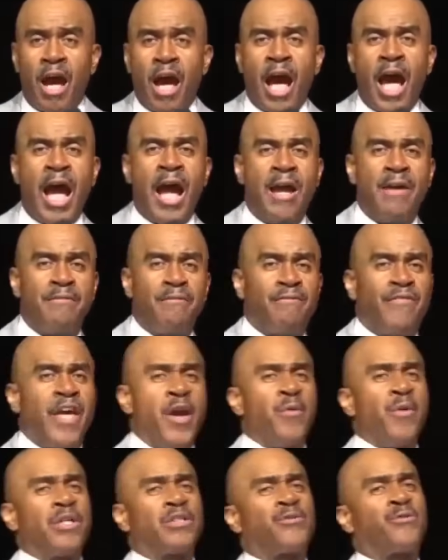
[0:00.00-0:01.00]
And they
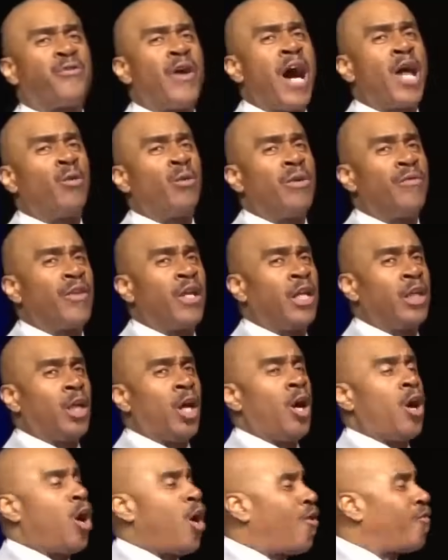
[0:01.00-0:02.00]
was following the
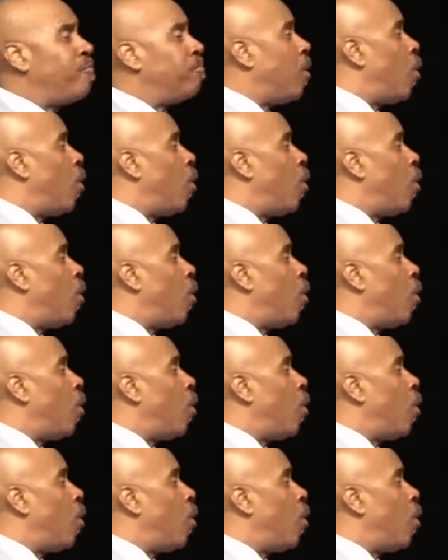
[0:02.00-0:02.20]
law of